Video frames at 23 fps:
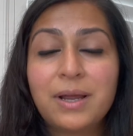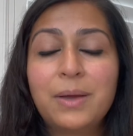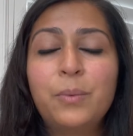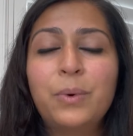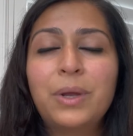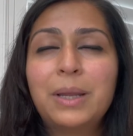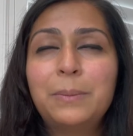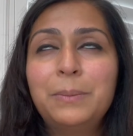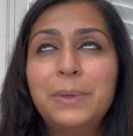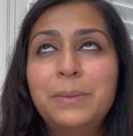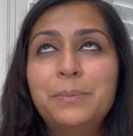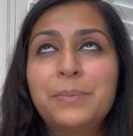And what
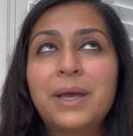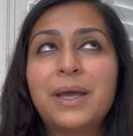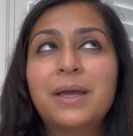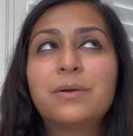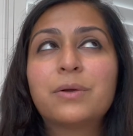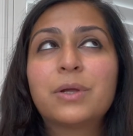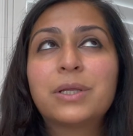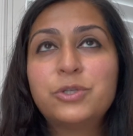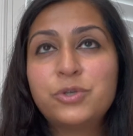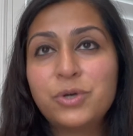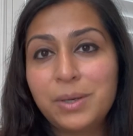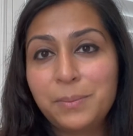I mean by
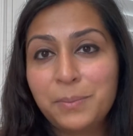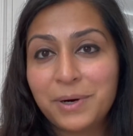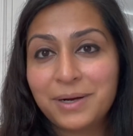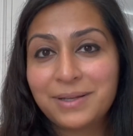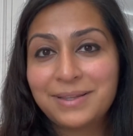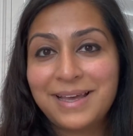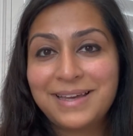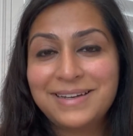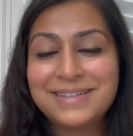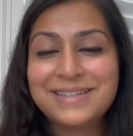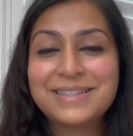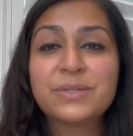trademark
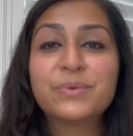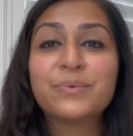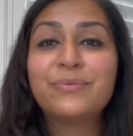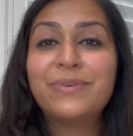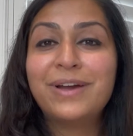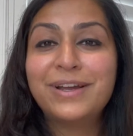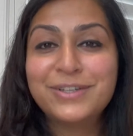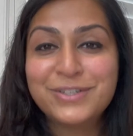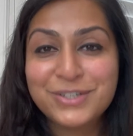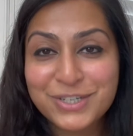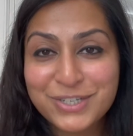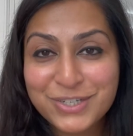that is
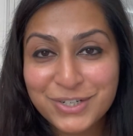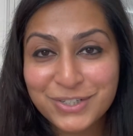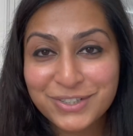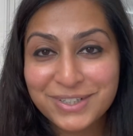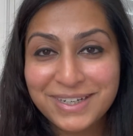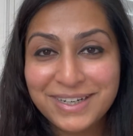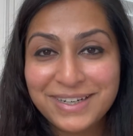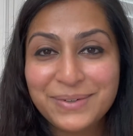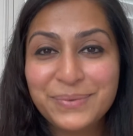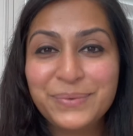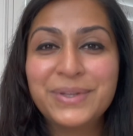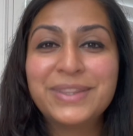register
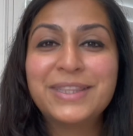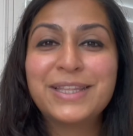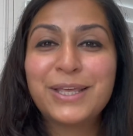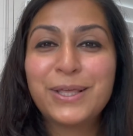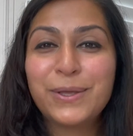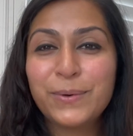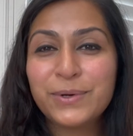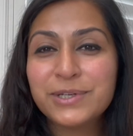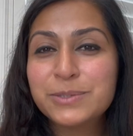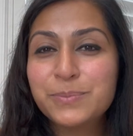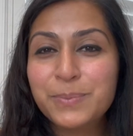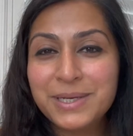it with the
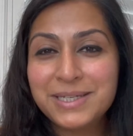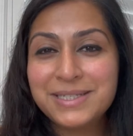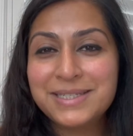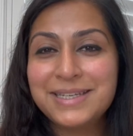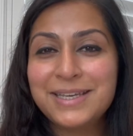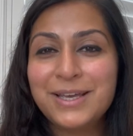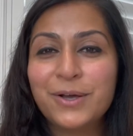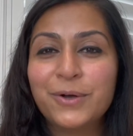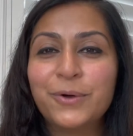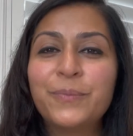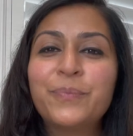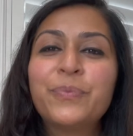
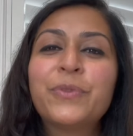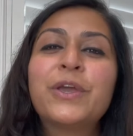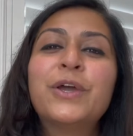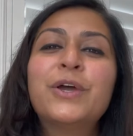USPTO,